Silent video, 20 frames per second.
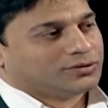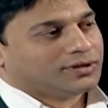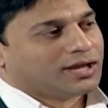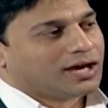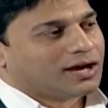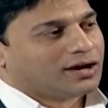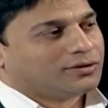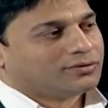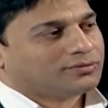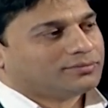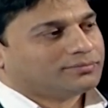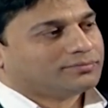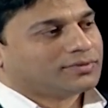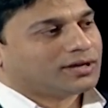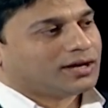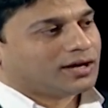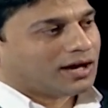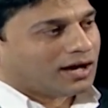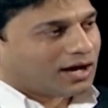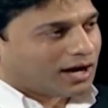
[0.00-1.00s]
now
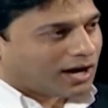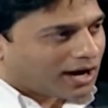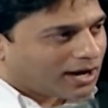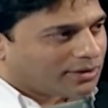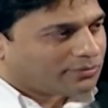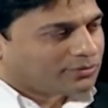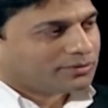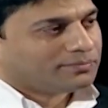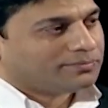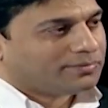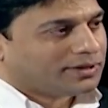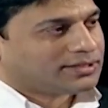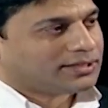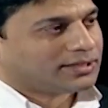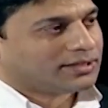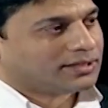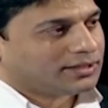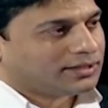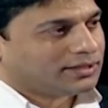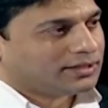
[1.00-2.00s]
I would
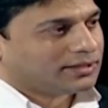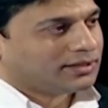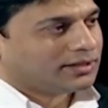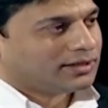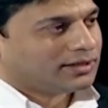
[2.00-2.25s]
basically